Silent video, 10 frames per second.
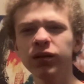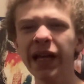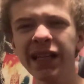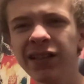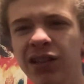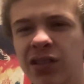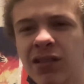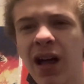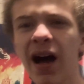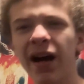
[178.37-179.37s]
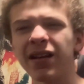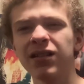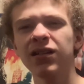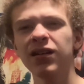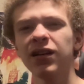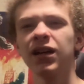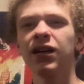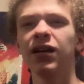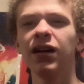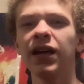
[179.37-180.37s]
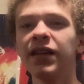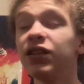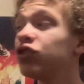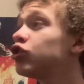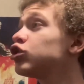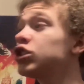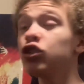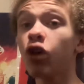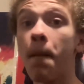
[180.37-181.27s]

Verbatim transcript: letting this slide? This, this, this,